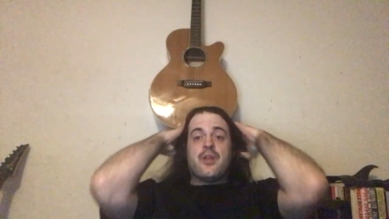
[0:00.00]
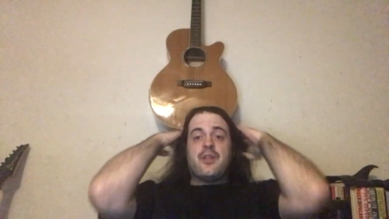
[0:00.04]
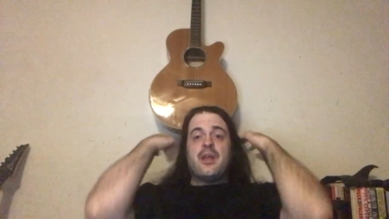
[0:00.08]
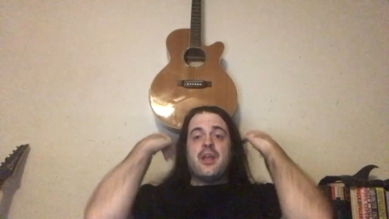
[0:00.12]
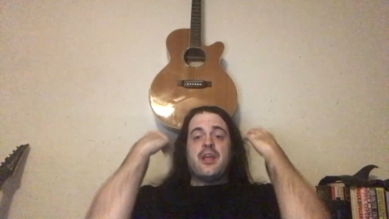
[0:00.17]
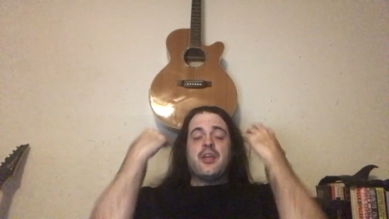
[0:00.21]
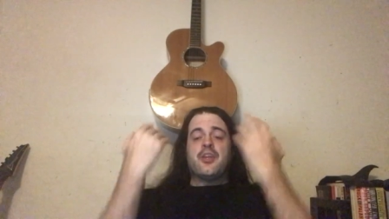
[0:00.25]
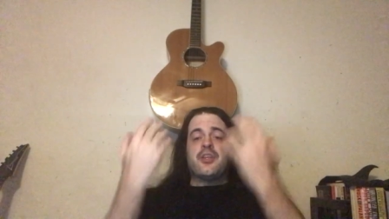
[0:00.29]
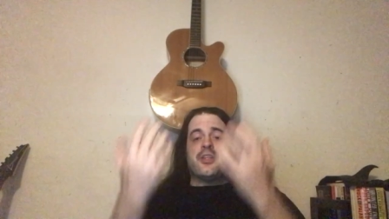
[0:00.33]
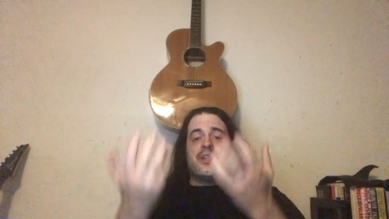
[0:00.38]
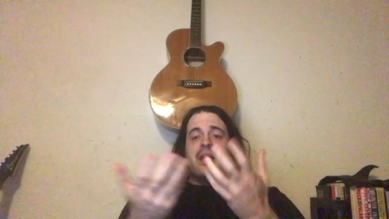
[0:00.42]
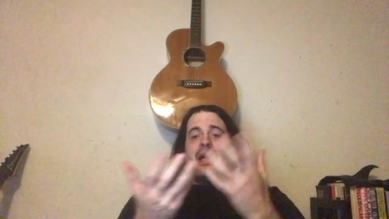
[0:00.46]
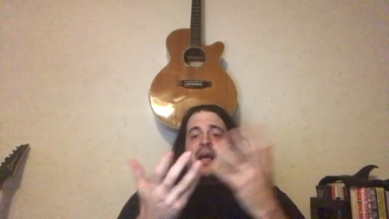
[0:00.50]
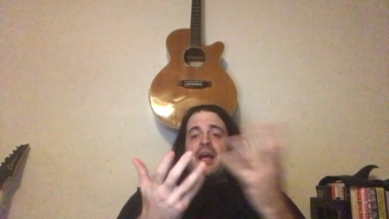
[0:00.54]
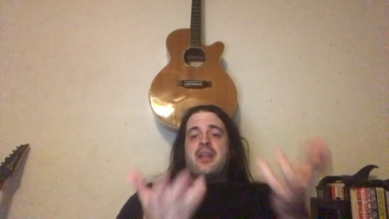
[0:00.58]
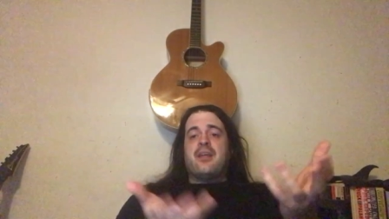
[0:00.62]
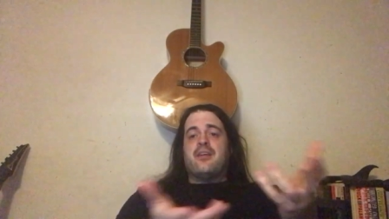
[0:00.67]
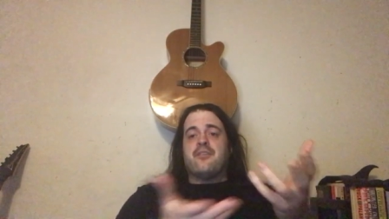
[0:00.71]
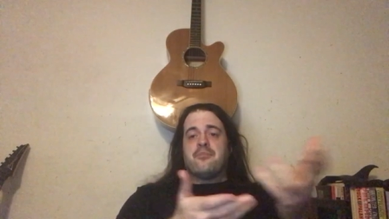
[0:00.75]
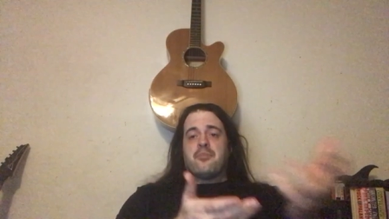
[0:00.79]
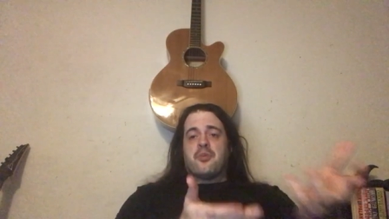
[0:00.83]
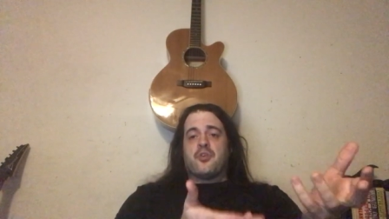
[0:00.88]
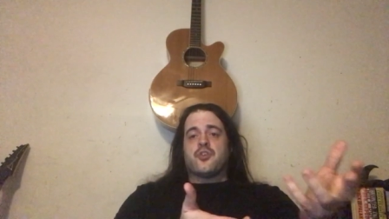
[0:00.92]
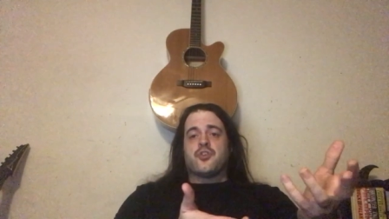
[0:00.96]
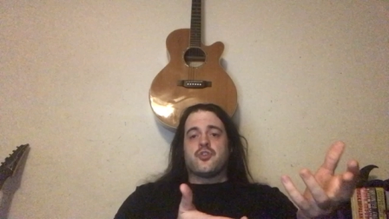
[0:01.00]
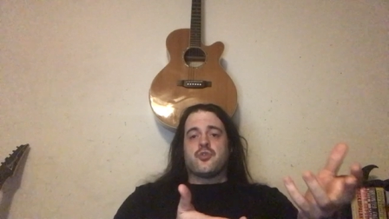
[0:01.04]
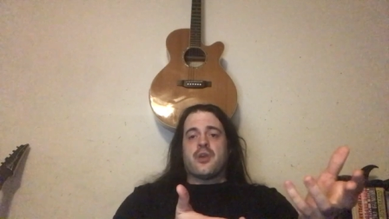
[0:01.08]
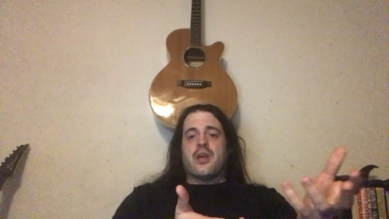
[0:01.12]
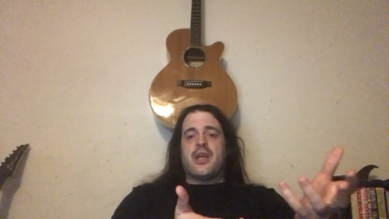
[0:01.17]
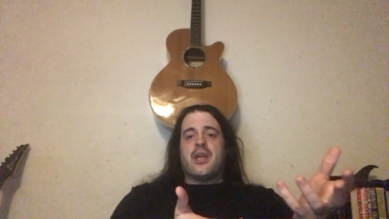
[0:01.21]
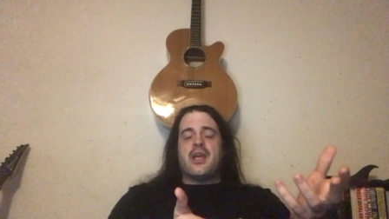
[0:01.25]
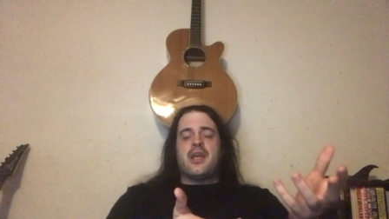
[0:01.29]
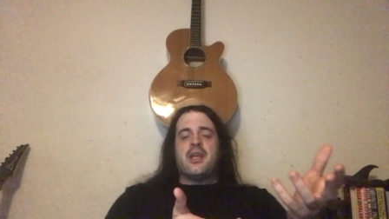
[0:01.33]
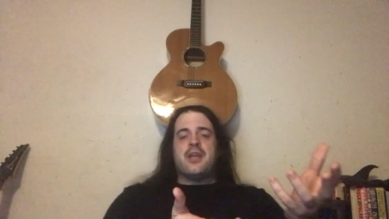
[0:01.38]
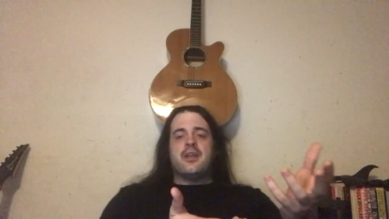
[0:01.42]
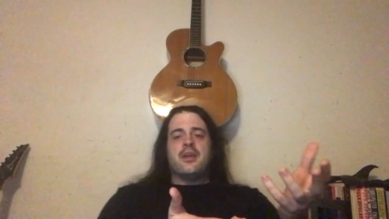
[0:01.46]
They could not have
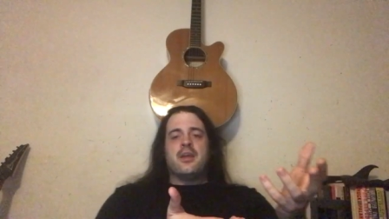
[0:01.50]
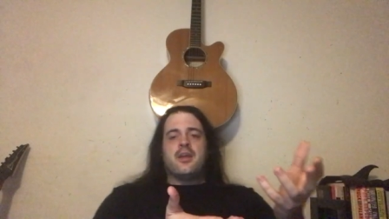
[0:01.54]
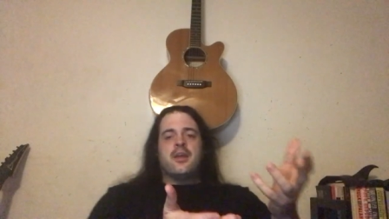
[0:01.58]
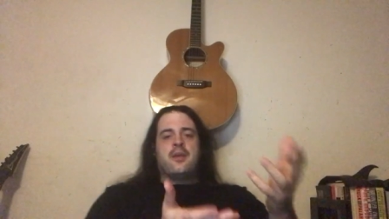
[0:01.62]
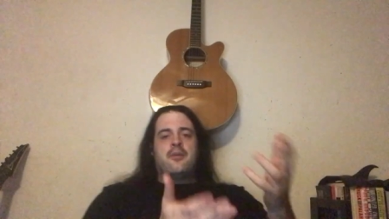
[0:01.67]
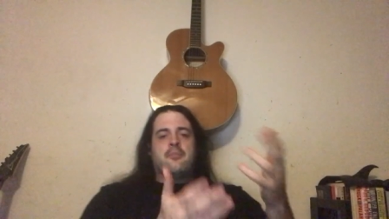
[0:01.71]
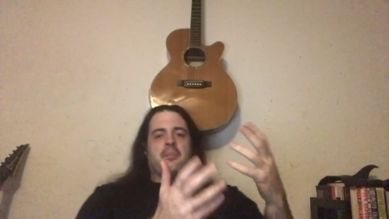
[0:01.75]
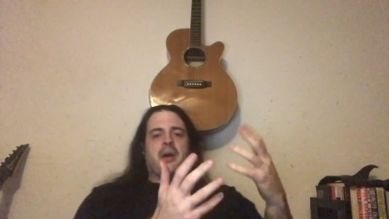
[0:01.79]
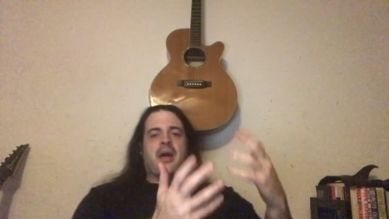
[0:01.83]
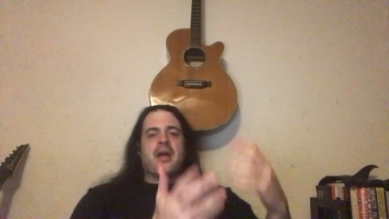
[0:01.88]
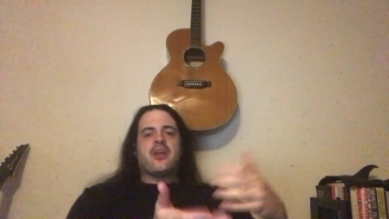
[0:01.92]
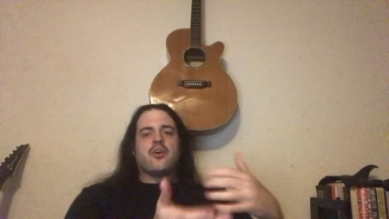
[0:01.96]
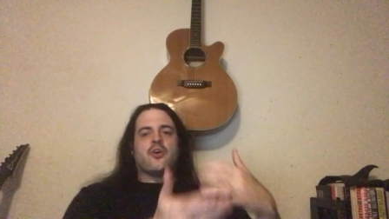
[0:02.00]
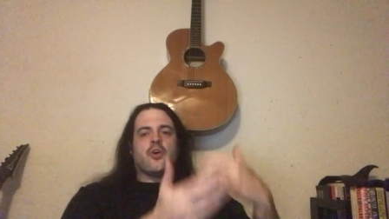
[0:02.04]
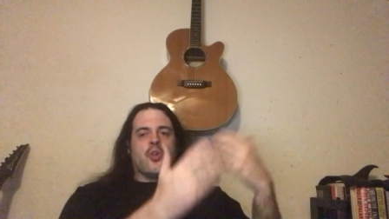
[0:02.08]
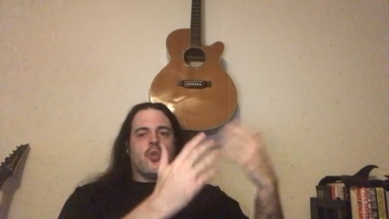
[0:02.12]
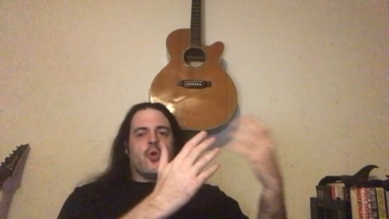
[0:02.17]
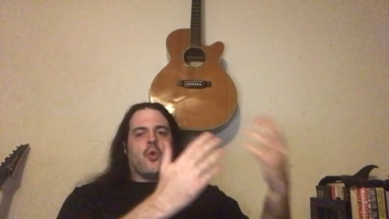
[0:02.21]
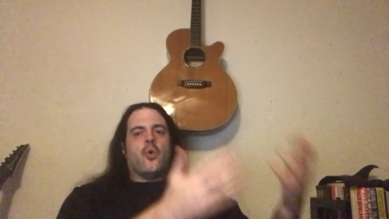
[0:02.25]
portrayed Michael